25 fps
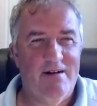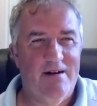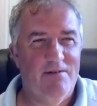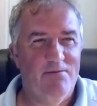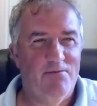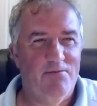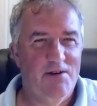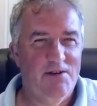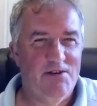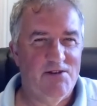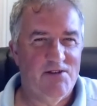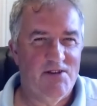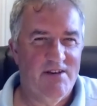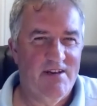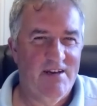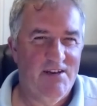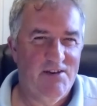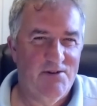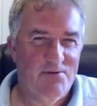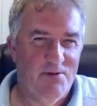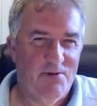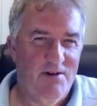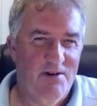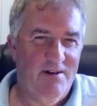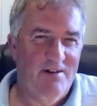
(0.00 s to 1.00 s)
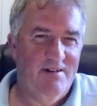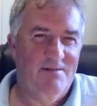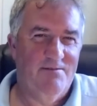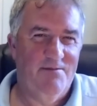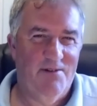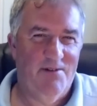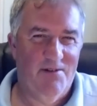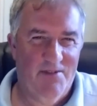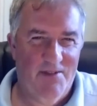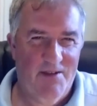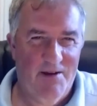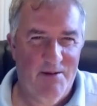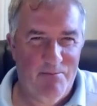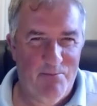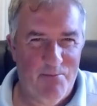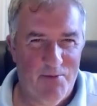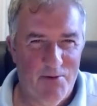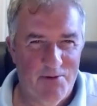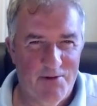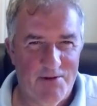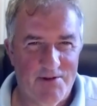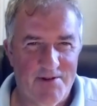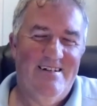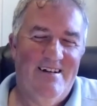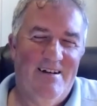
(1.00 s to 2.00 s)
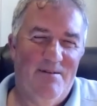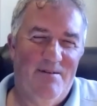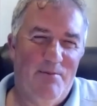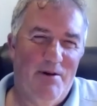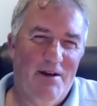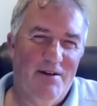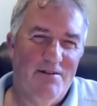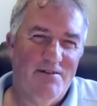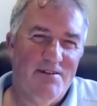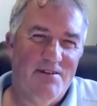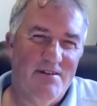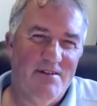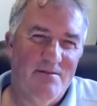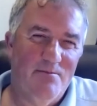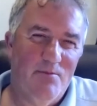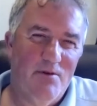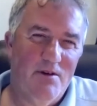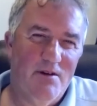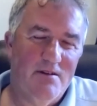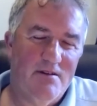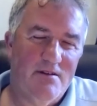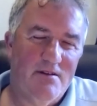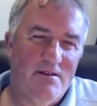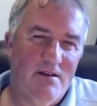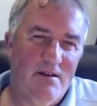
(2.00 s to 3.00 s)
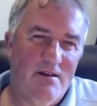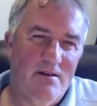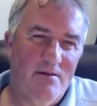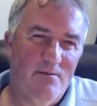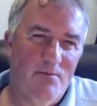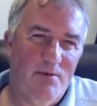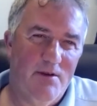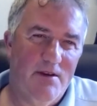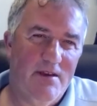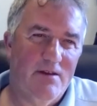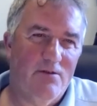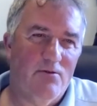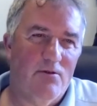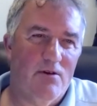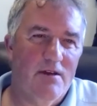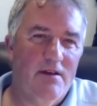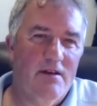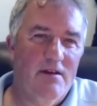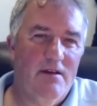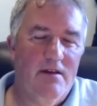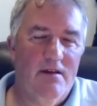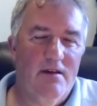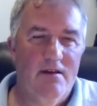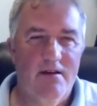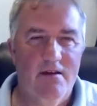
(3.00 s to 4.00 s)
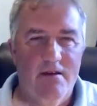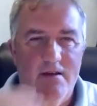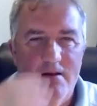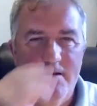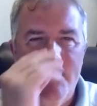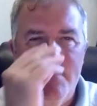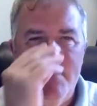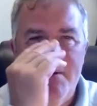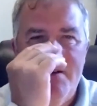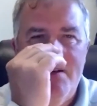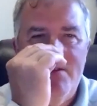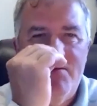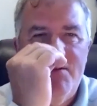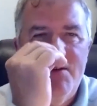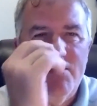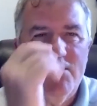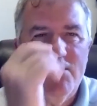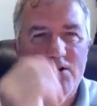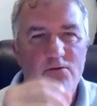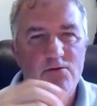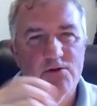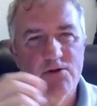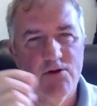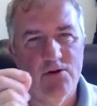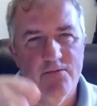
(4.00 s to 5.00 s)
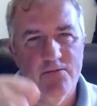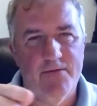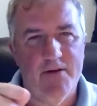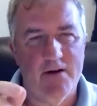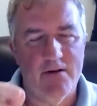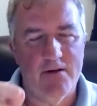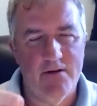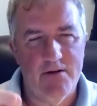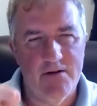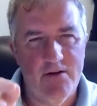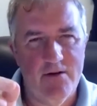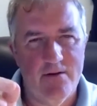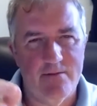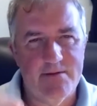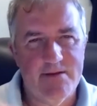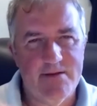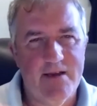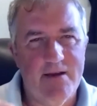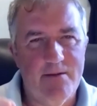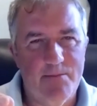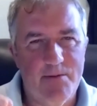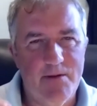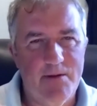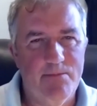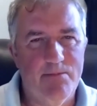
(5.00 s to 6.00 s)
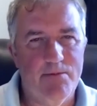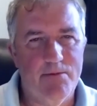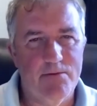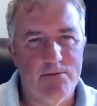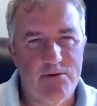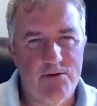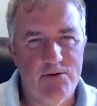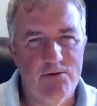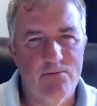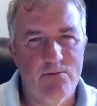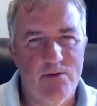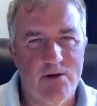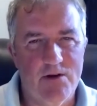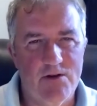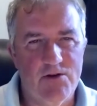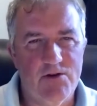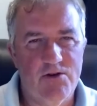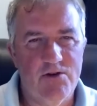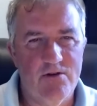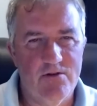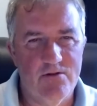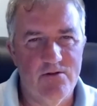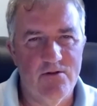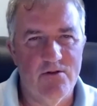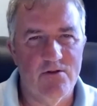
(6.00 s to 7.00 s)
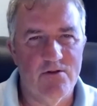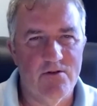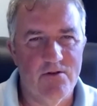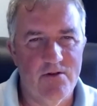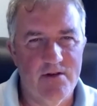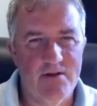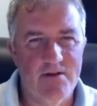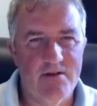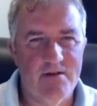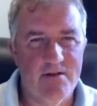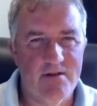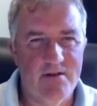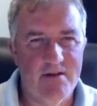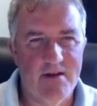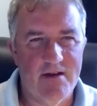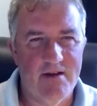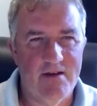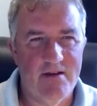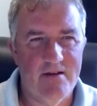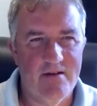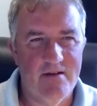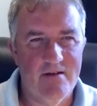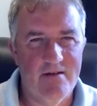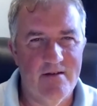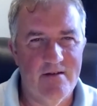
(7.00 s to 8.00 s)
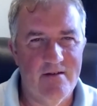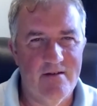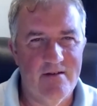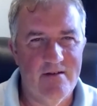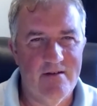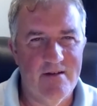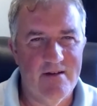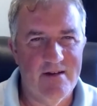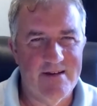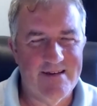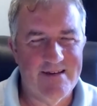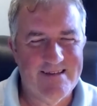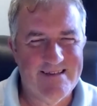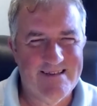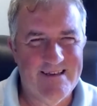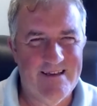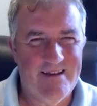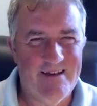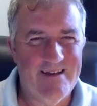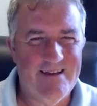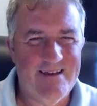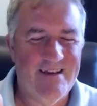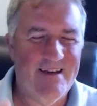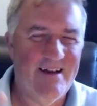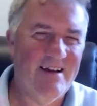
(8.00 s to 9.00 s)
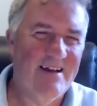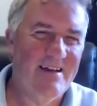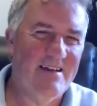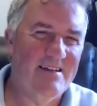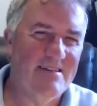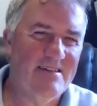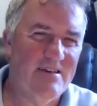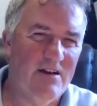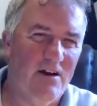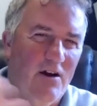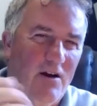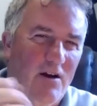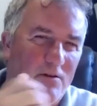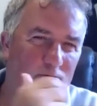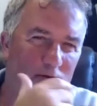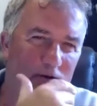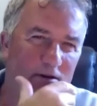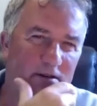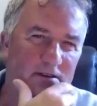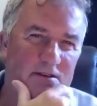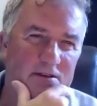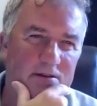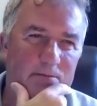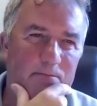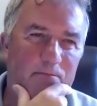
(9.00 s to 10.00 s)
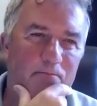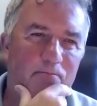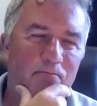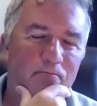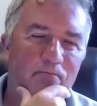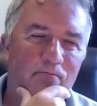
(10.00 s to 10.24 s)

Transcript: I've reached an age where I'm not bothered about it. But equally, if you go too far and you upset people too much, you're not going to get excited. It's a hard one, isn't it?